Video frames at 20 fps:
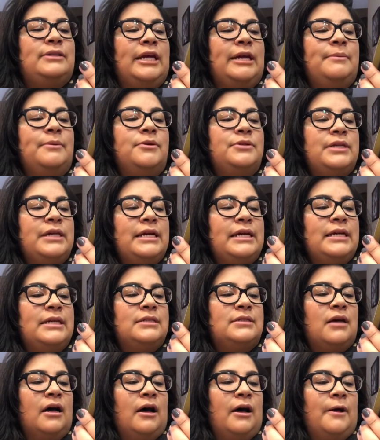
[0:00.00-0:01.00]
zabos
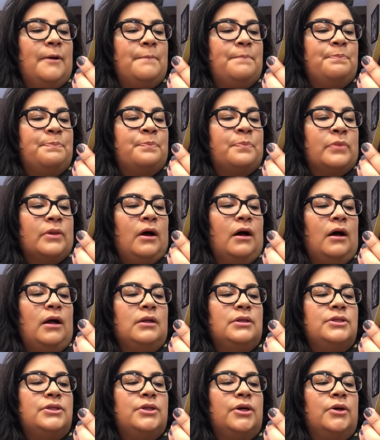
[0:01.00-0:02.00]
is um,
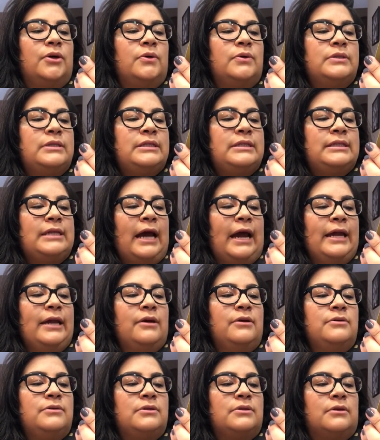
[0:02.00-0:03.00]
also
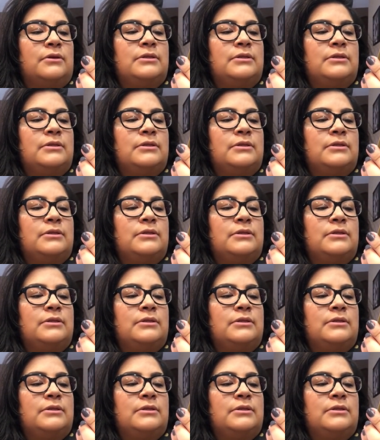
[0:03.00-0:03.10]
Saleos